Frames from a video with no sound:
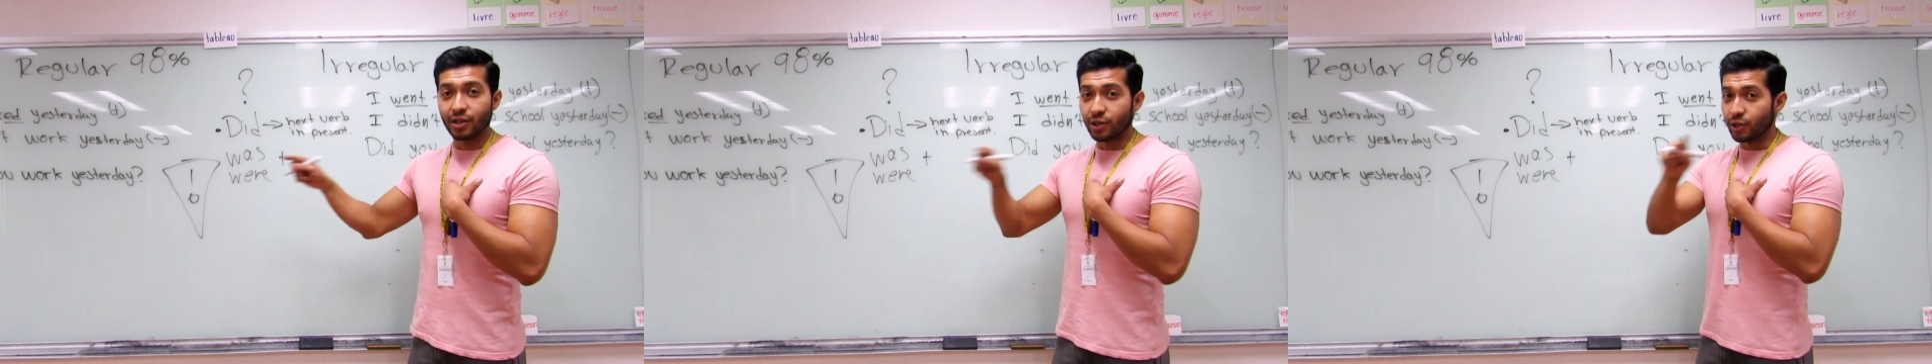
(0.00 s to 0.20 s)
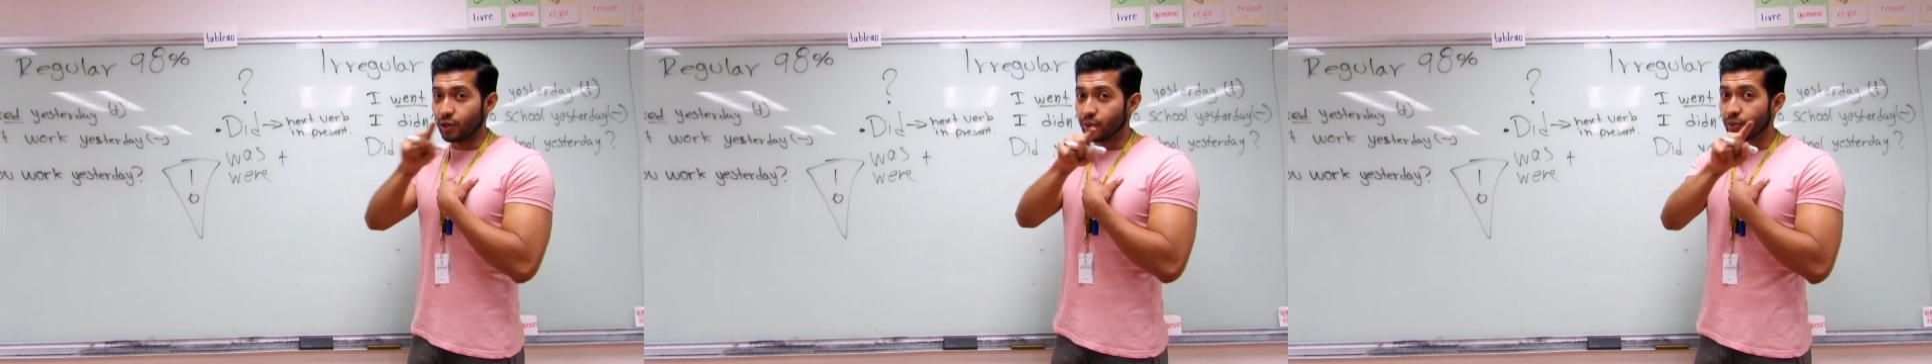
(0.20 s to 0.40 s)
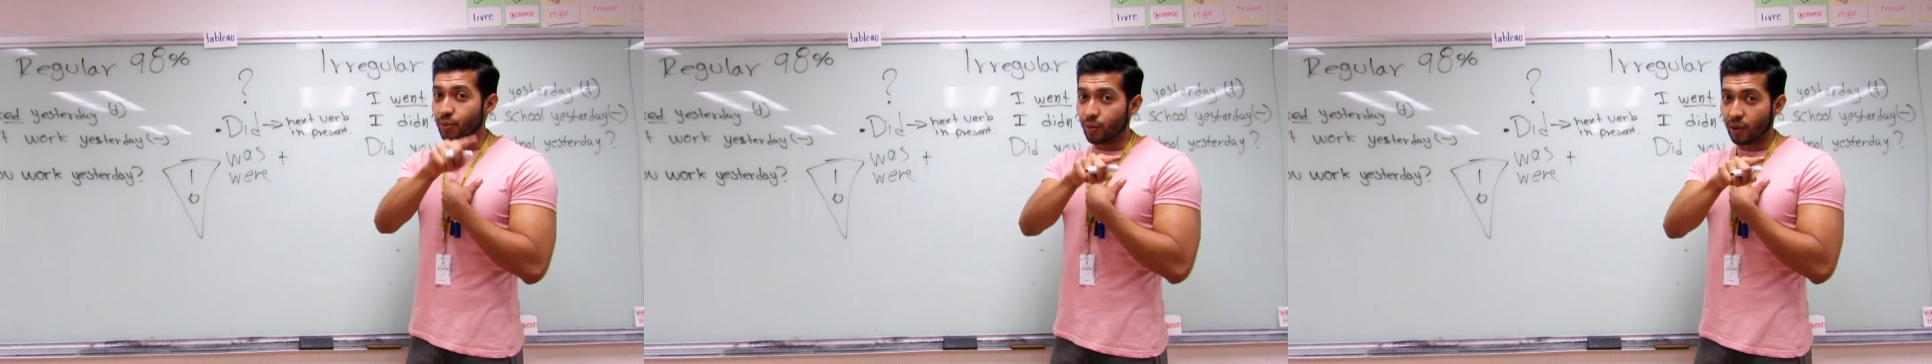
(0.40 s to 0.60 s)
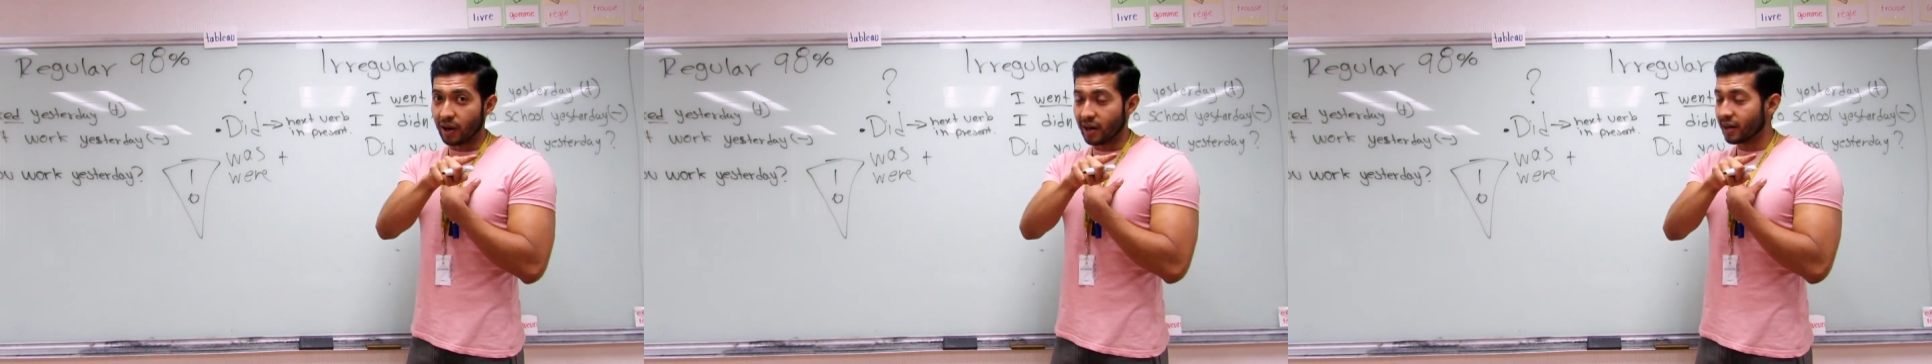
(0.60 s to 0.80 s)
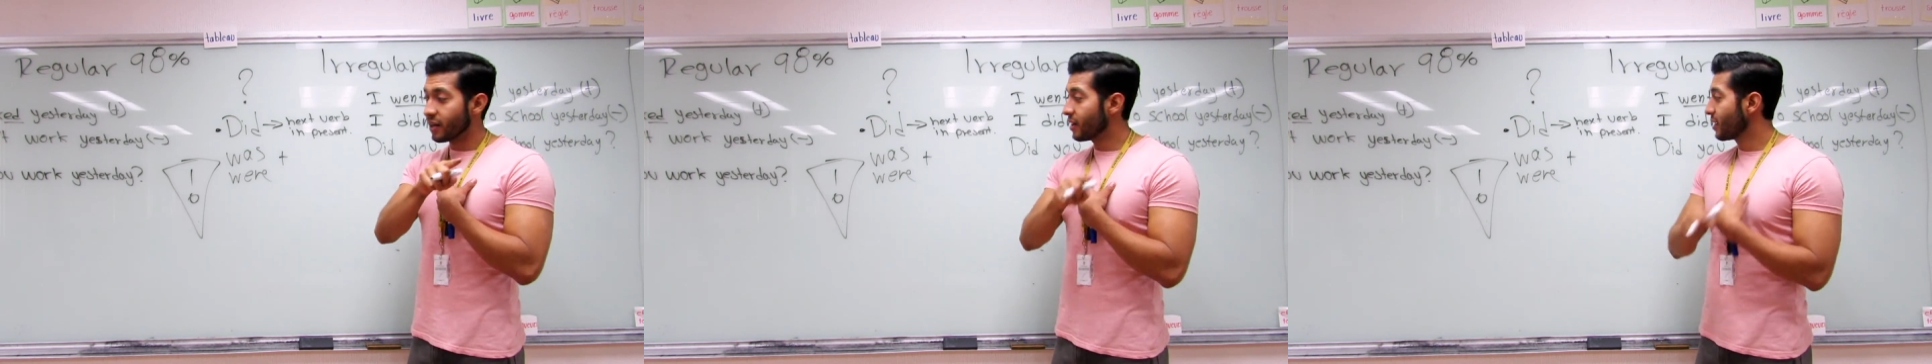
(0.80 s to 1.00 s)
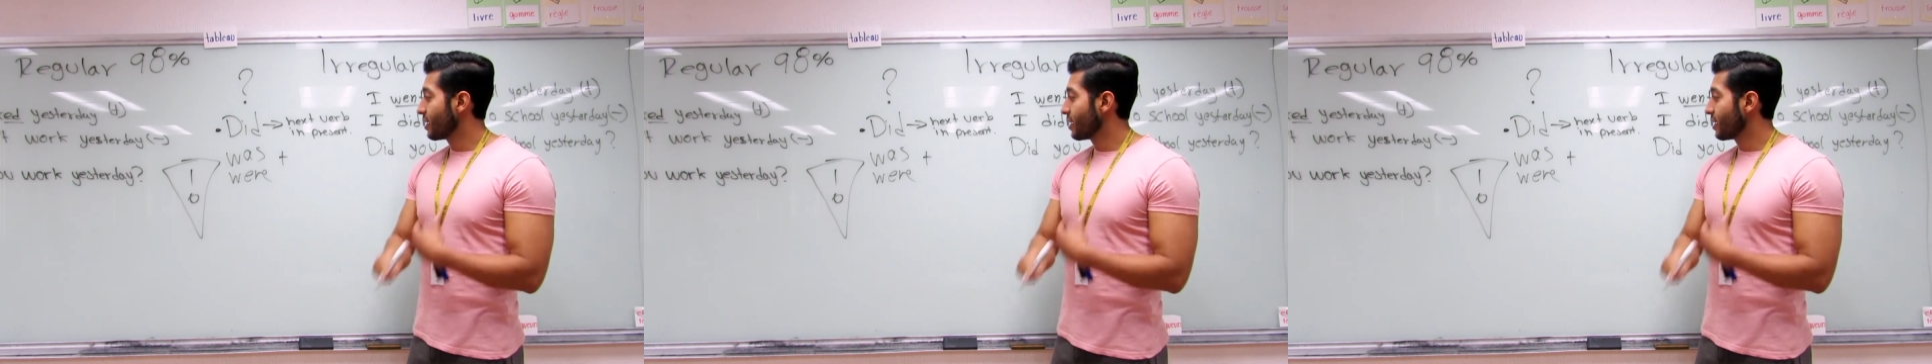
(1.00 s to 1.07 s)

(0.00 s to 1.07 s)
you were,